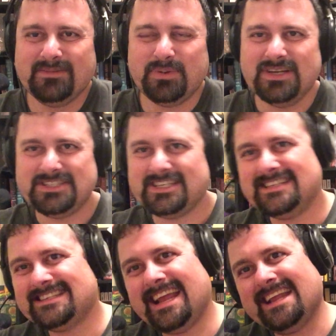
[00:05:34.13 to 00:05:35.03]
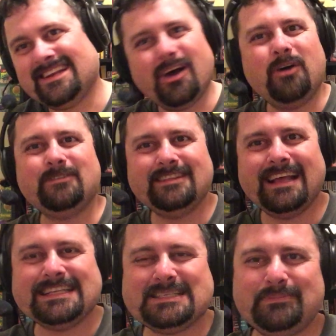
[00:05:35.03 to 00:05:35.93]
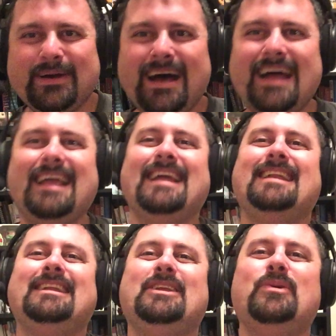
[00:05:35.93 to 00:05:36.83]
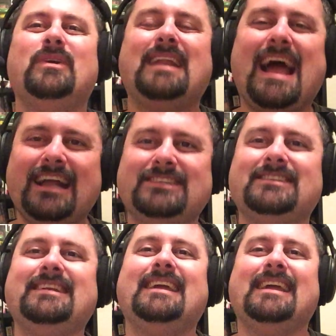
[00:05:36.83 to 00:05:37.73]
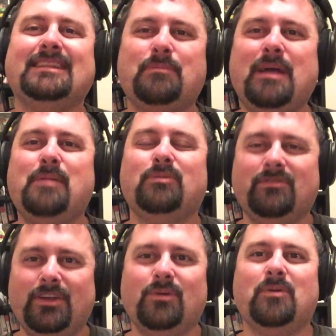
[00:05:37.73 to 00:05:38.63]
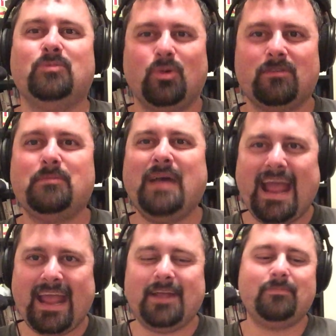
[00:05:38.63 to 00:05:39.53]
Put Shinsuke and Dolph in that spot, and you could actually end the pay per view on more of a bang.